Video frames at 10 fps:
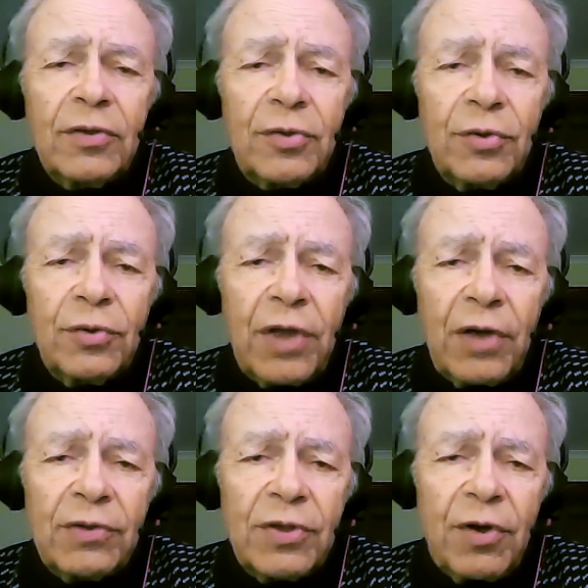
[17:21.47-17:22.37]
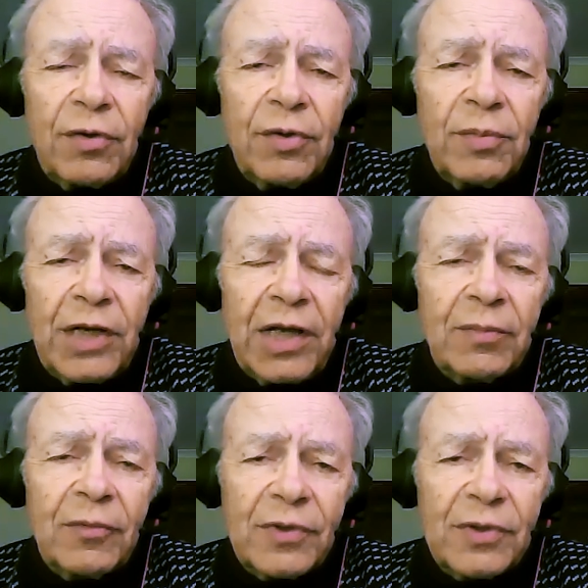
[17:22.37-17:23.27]
to those non-human
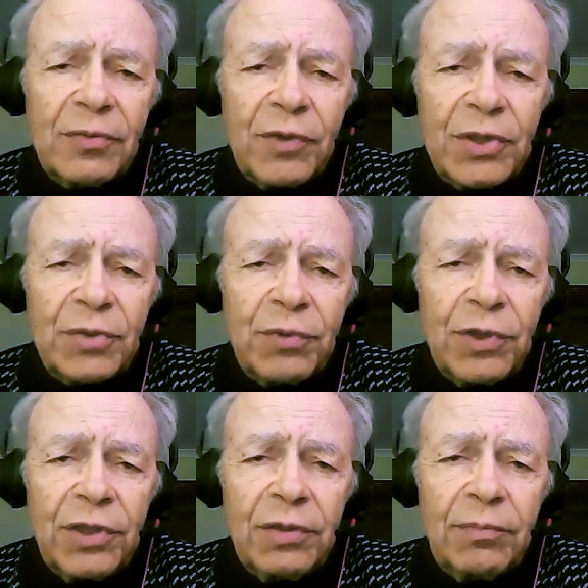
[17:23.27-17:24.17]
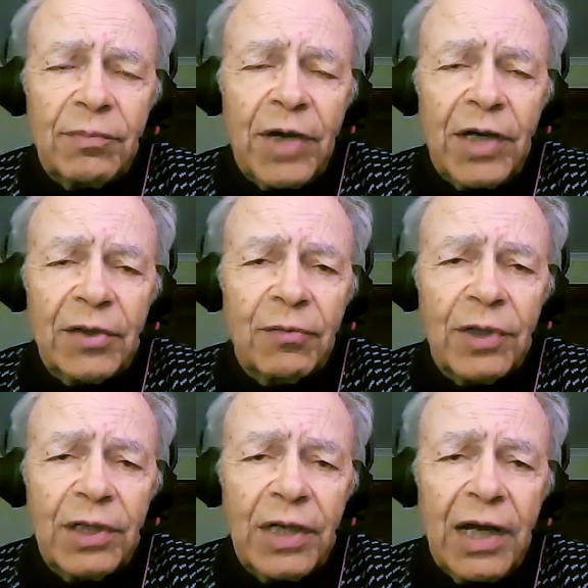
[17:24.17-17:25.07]
animals, which we might
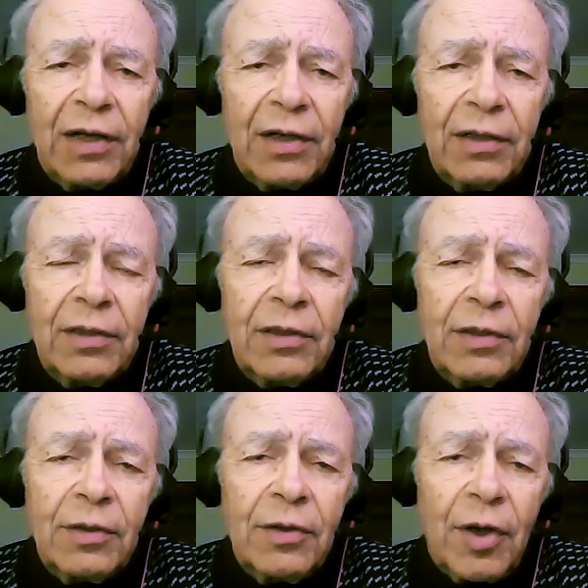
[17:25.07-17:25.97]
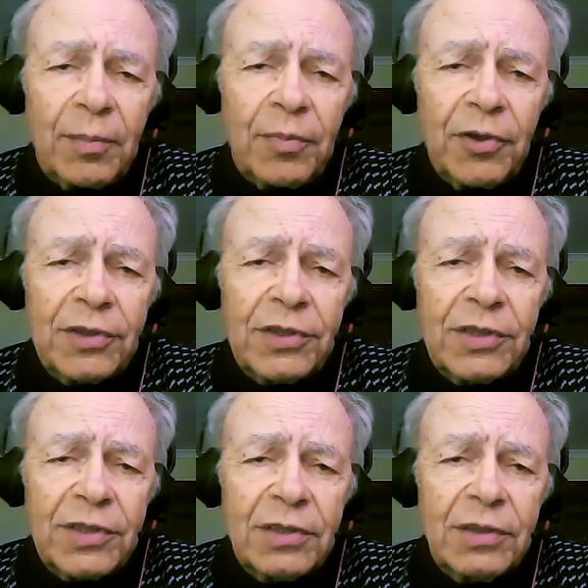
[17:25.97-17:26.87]
agree are not
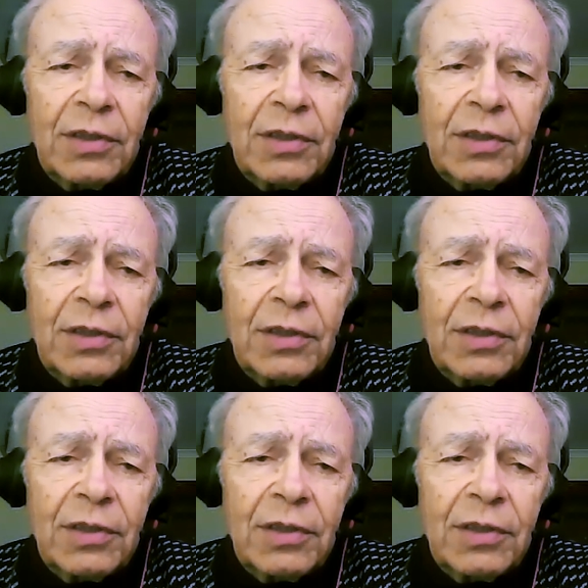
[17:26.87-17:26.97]
persons,